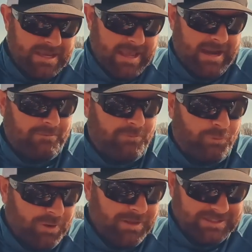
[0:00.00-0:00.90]
And I'm
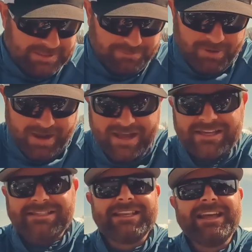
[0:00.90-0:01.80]
really
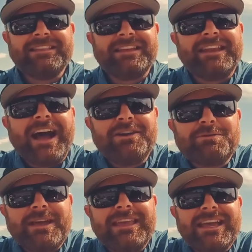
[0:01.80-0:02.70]
surprised that now you
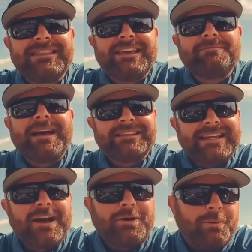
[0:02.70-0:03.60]
can get them at
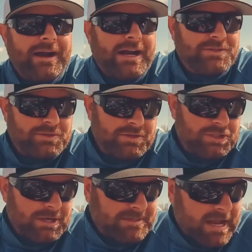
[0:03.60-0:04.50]
Tackle Warehouse. So good
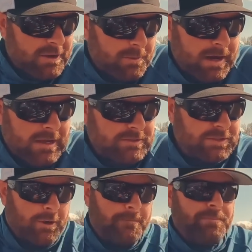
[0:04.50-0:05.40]
job, Tackle Warehouse.
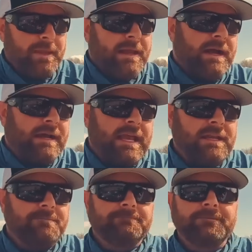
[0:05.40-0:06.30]
So
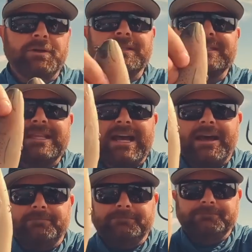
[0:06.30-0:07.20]
again, you can see
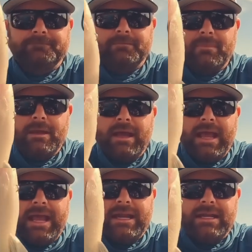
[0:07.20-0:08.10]
that
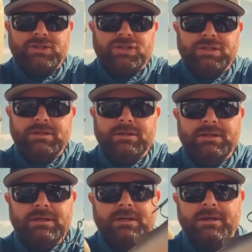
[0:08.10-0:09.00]
eight inch
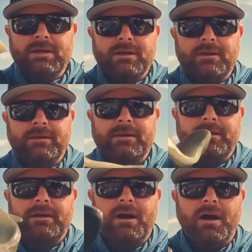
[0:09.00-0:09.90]

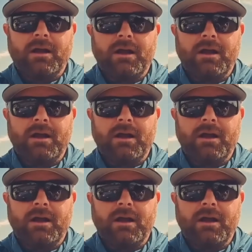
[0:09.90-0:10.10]
Hog